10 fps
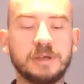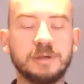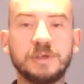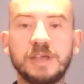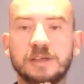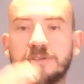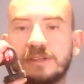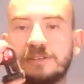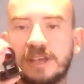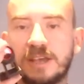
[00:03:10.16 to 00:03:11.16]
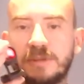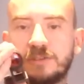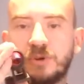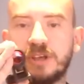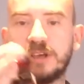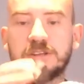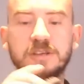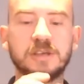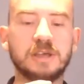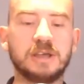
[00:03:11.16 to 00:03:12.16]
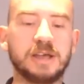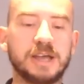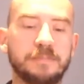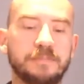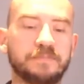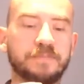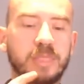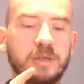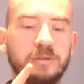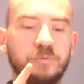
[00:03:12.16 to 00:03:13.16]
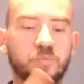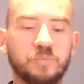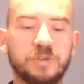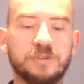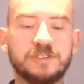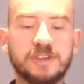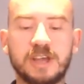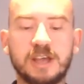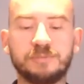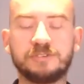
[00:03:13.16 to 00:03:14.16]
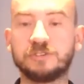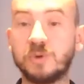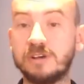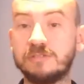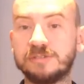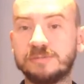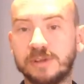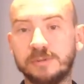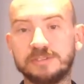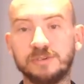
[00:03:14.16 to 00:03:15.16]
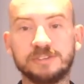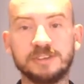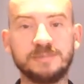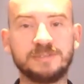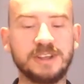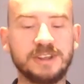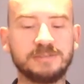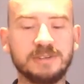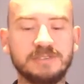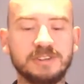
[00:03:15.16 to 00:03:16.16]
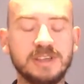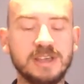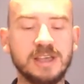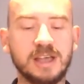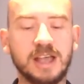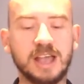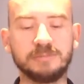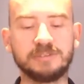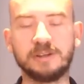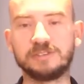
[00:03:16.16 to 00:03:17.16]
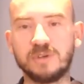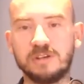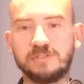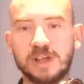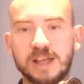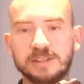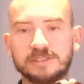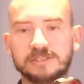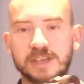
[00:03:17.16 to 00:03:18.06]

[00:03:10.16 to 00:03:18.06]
But yeah, it's pretty good. You can turn it up to 12, which is awesome. Turn it up to 11, turn it up to 12, and